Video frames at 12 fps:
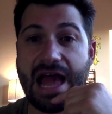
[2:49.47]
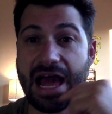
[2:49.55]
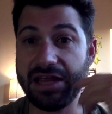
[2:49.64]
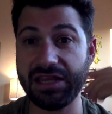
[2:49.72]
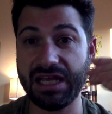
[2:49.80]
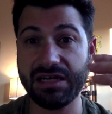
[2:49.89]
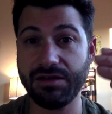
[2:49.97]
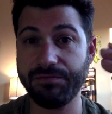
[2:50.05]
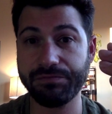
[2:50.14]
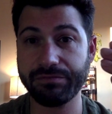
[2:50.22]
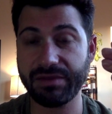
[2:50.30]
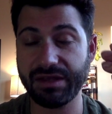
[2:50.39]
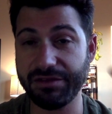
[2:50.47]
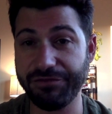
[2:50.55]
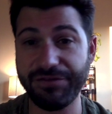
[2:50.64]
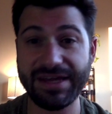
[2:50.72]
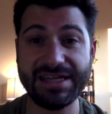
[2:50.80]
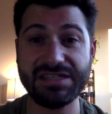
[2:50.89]
And then the
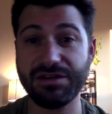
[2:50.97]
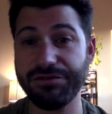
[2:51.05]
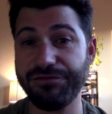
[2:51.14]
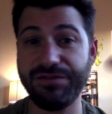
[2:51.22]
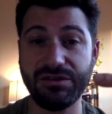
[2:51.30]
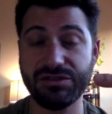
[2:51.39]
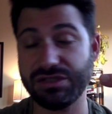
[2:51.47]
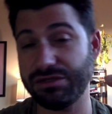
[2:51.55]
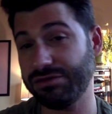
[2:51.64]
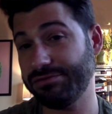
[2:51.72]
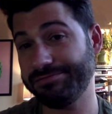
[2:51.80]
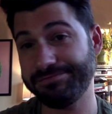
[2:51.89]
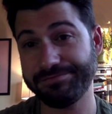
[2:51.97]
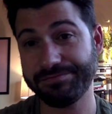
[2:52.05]
phaser filter